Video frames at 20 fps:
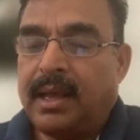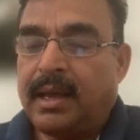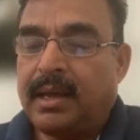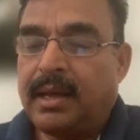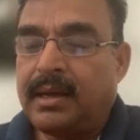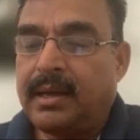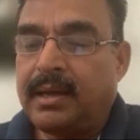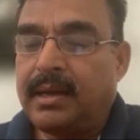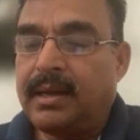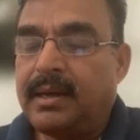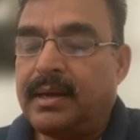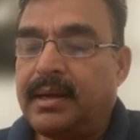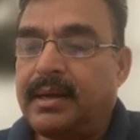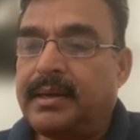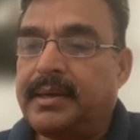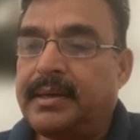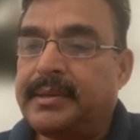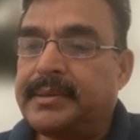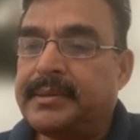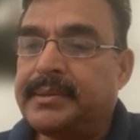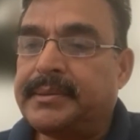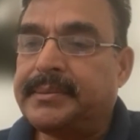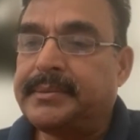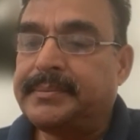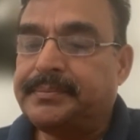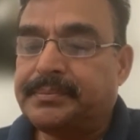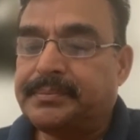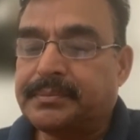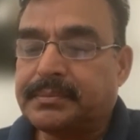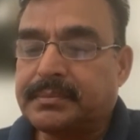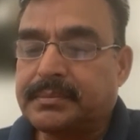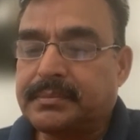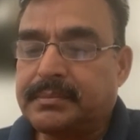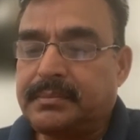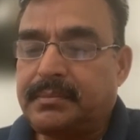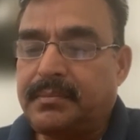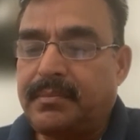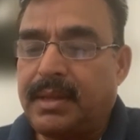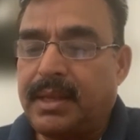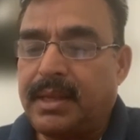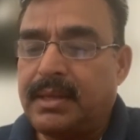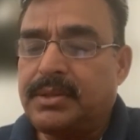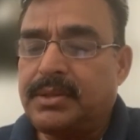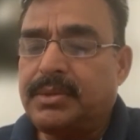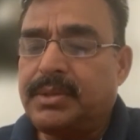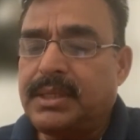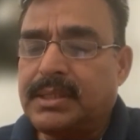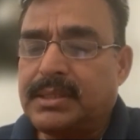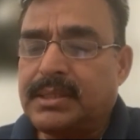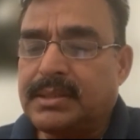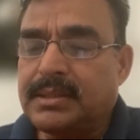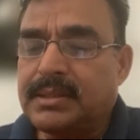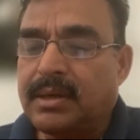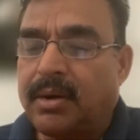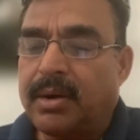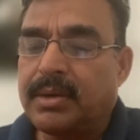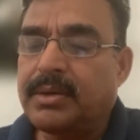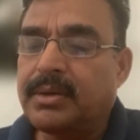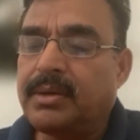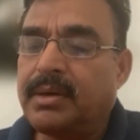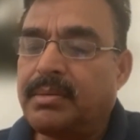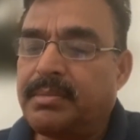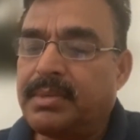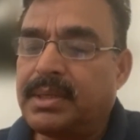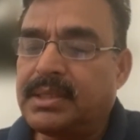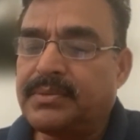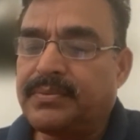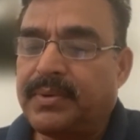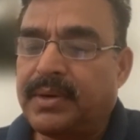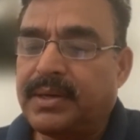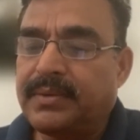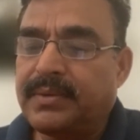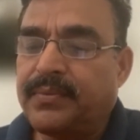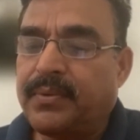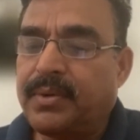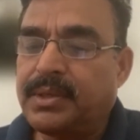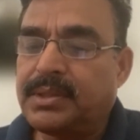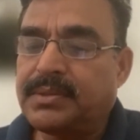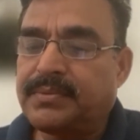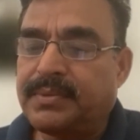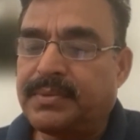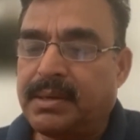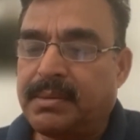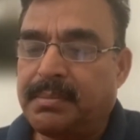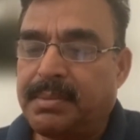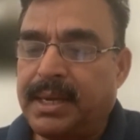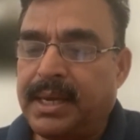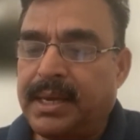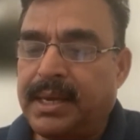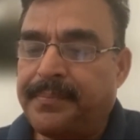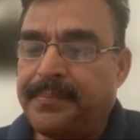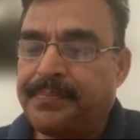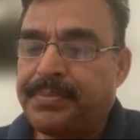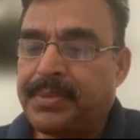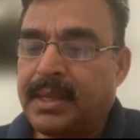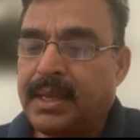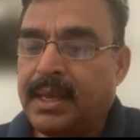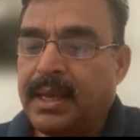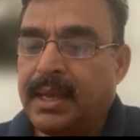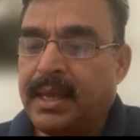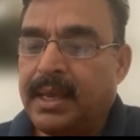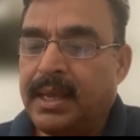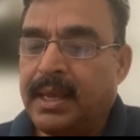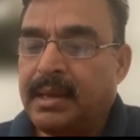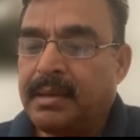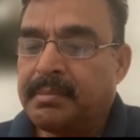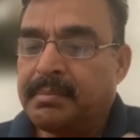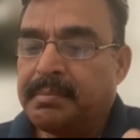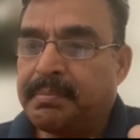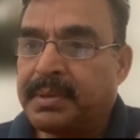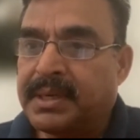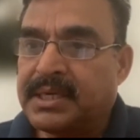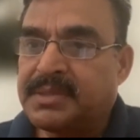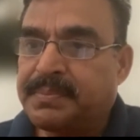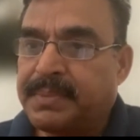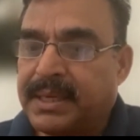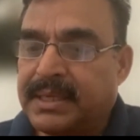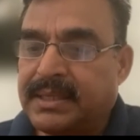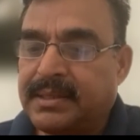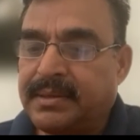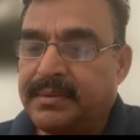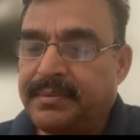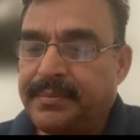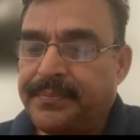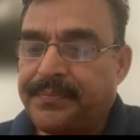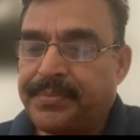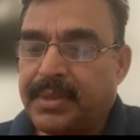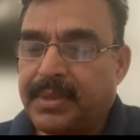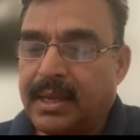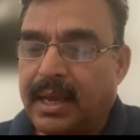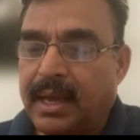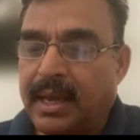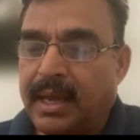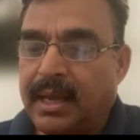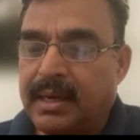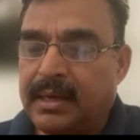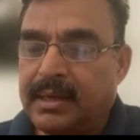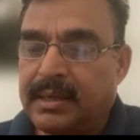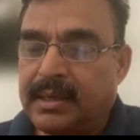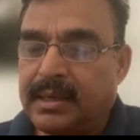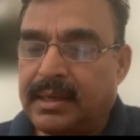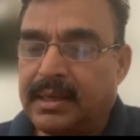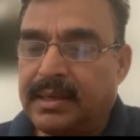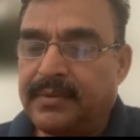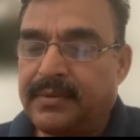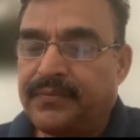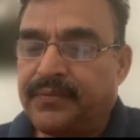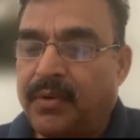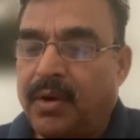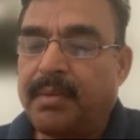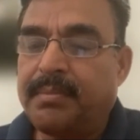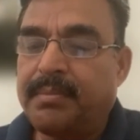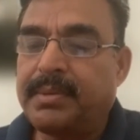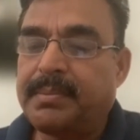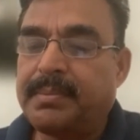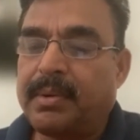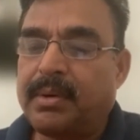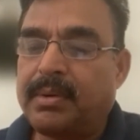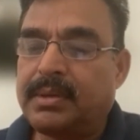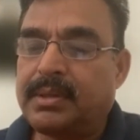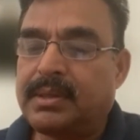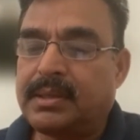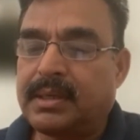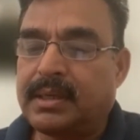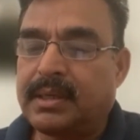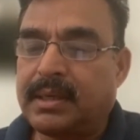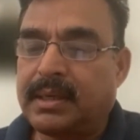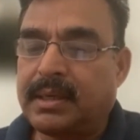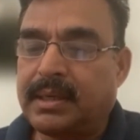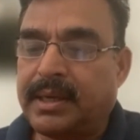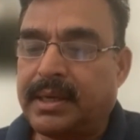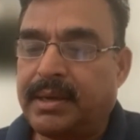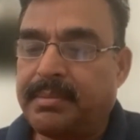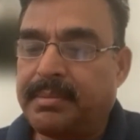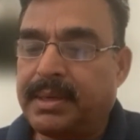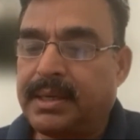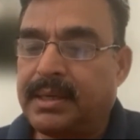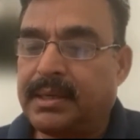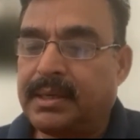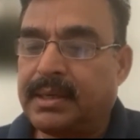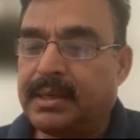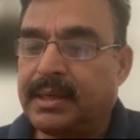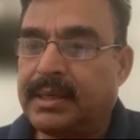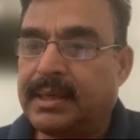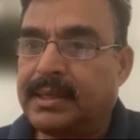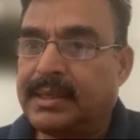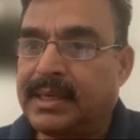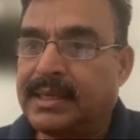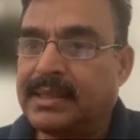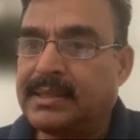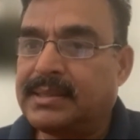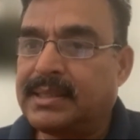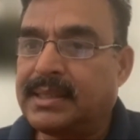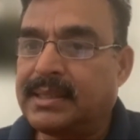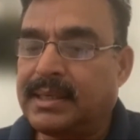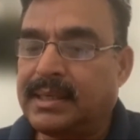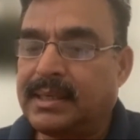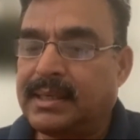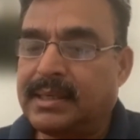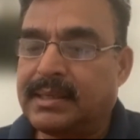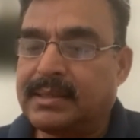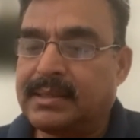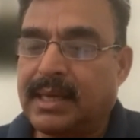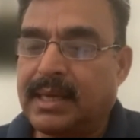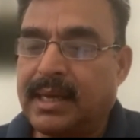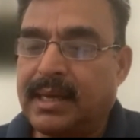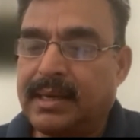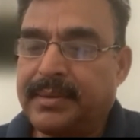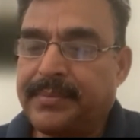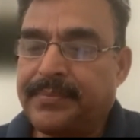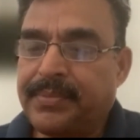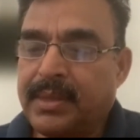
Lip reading: So this autonomous workforce will be perspective and inform about human intention and desire.